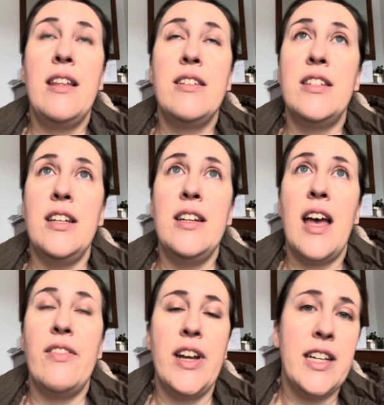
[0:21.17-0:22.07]
didn't
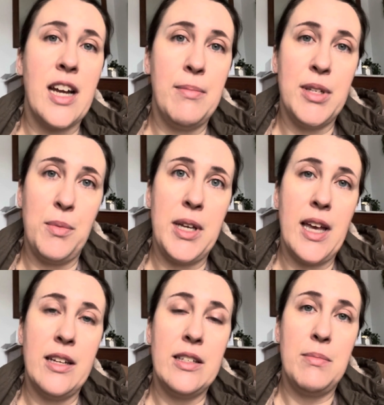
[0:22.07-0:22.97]
have any time this
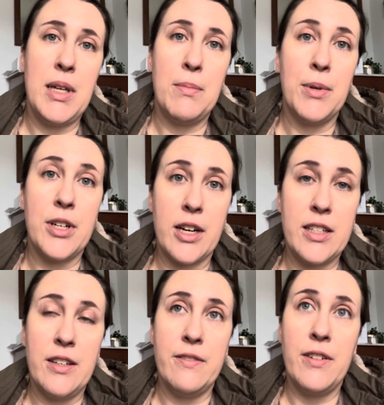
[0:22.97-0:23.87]
weekend to be
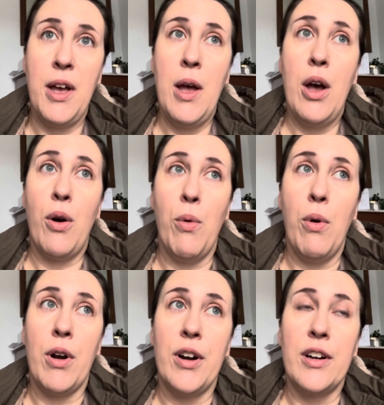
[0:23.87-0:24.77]
productive
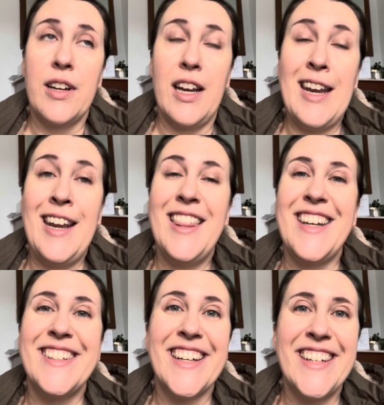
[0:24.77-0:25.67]
or get
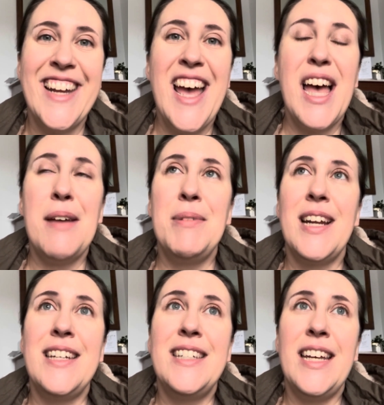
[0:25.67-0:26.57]
anything done. I mean,
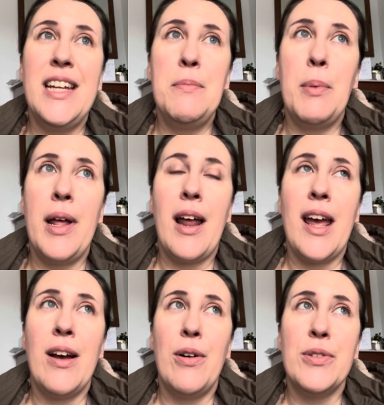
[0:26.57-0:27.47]
I did, but
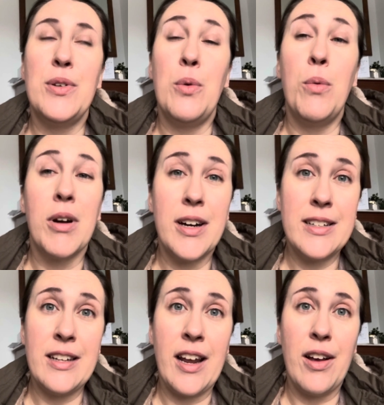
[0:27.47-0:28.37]
I also worked
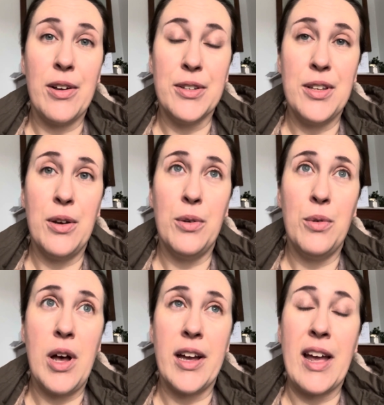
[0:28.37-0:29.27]
and I also
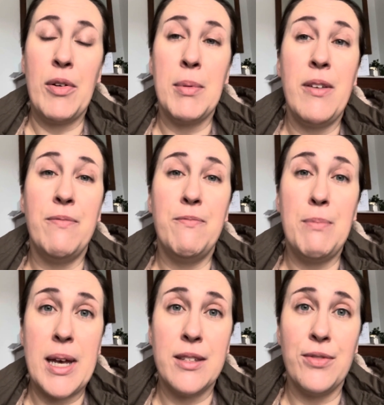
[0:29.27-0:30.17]
hung out with my
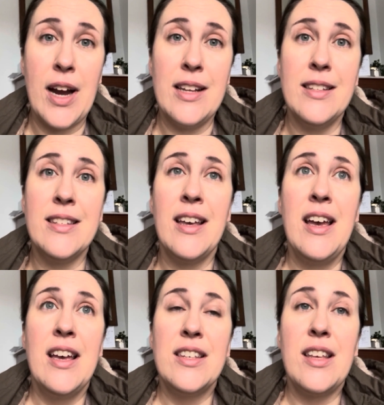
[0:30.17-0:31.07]
best friends.
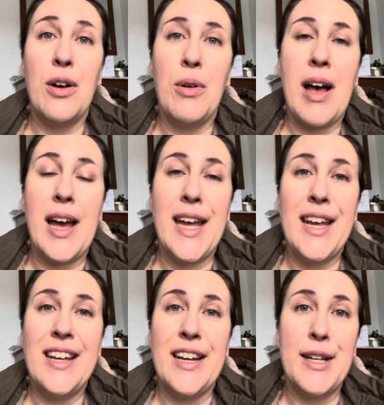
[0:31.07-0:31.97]
So
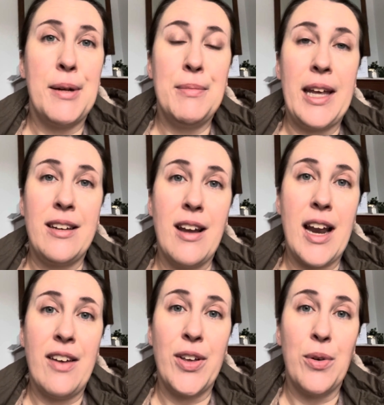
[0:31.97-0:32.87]
I ended up not
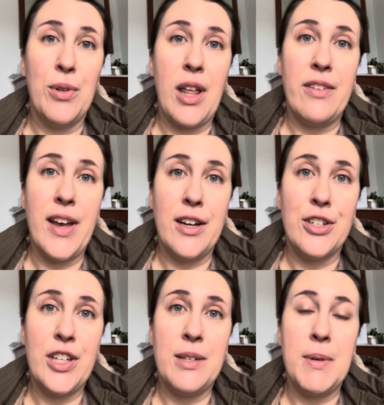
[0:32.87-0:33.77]
having a whole lot of
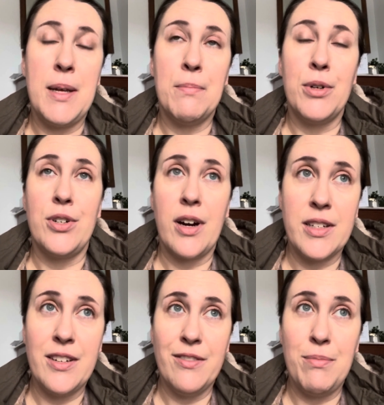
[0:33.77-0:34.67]
energy to be
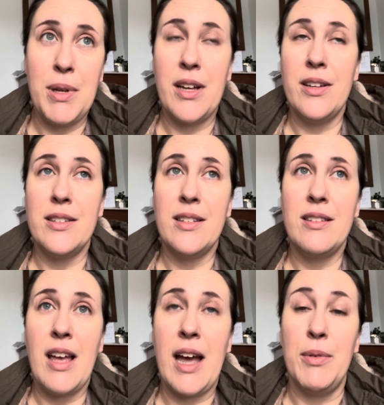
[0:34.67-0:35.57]
productive because
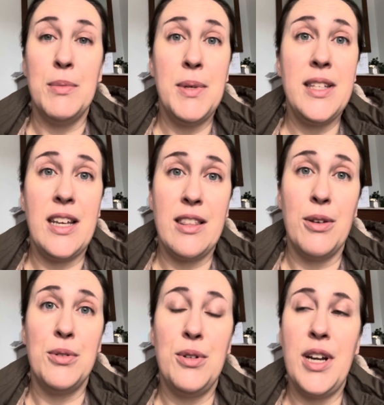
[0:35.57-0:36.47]
I was busy
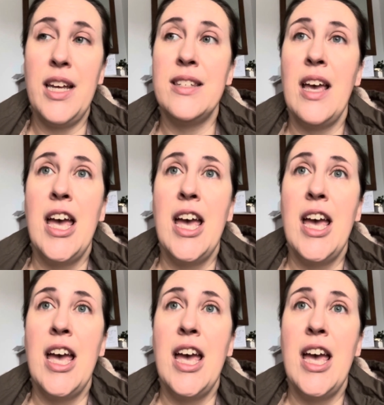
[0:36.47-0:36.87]
those 2 days.